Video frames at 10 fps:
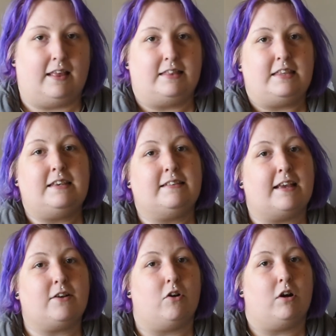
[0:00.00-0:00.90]
And these
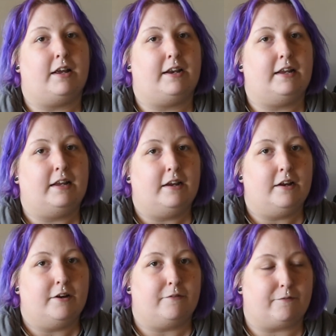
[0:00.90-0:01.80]
I got
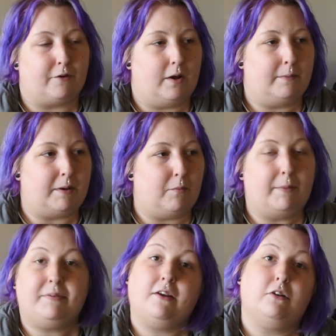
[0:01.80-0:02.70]
from a
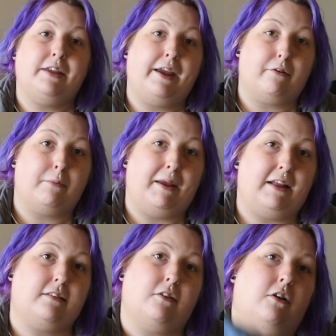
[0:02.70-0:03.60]
website called
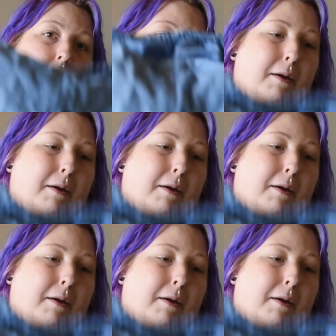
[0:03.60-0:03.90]
hairandpants.com.